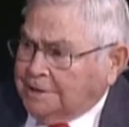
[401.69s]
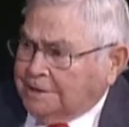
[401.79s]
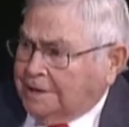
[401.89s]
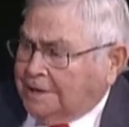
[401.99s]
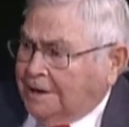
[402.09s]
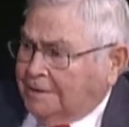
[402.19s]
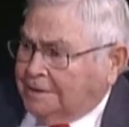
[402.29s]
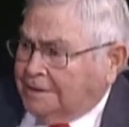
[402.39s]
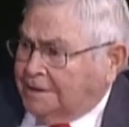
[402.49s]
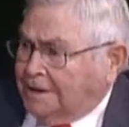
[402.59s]

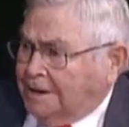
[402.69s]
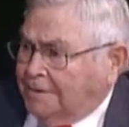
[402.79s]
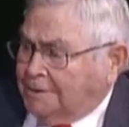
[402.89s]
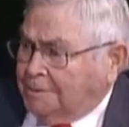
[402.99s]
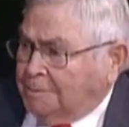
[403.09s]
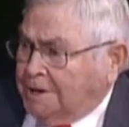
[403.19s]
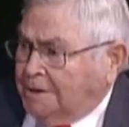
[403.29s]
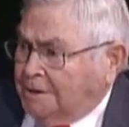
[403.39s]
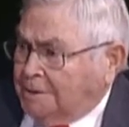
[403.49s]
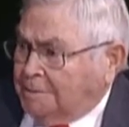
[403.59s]
didn't have no meat
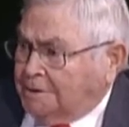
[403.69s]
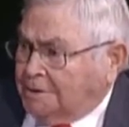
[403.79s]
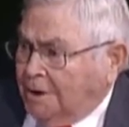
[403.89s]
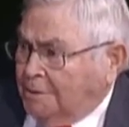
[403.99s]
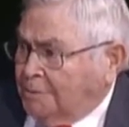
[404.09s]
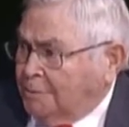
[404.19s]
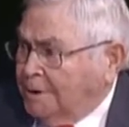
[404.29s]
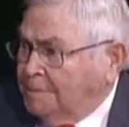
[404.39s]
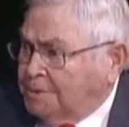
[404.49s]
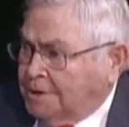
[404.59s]
on them, all the
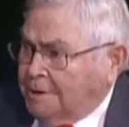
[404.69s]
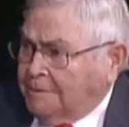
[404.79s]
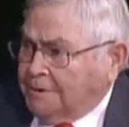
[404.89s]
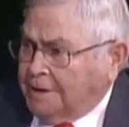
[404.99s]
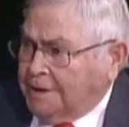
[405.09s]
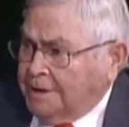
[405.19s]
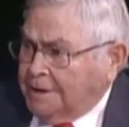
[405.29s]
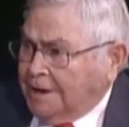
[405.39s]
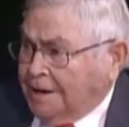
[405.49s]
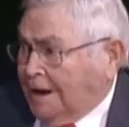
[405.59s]
ribs and everything.
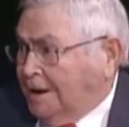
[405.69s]
Mm-hmm. And